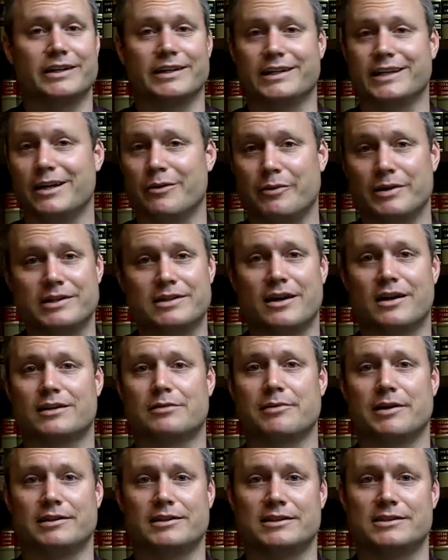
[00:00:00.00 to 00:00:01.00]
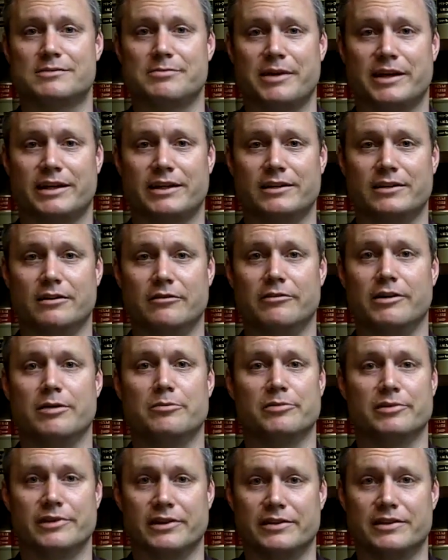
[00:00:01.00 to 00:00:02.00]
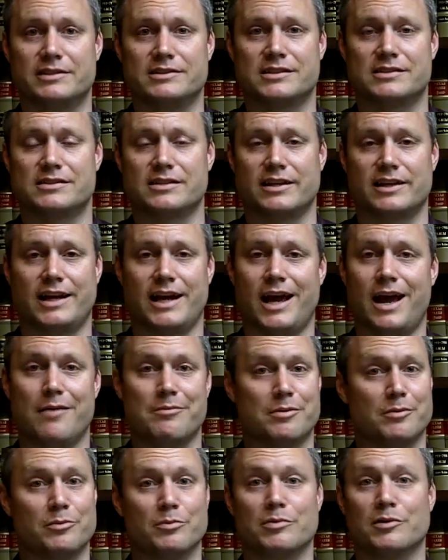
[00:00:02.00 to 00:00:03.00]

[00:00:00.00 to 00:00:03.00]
Again, we talked about this back in November, that this is going to happen.